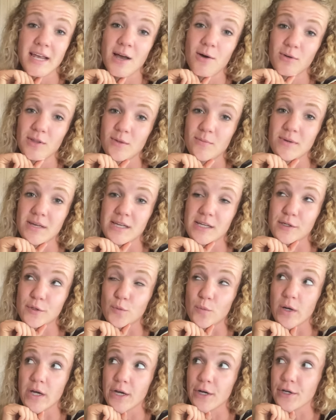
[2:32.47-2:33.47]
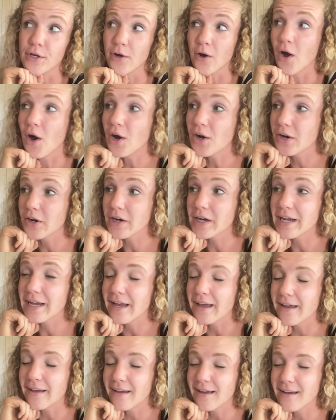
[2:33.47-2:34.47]
out with the bees when you're
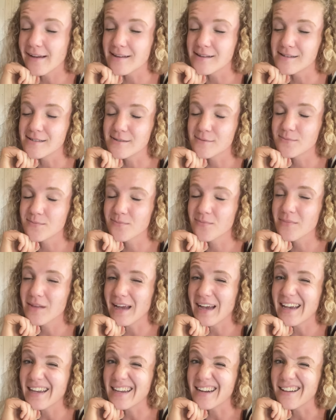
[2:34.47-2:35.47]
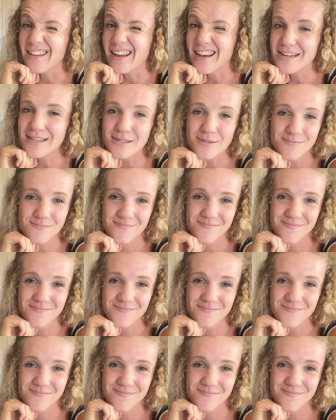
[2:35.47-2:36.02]
hungry and I eat a lot.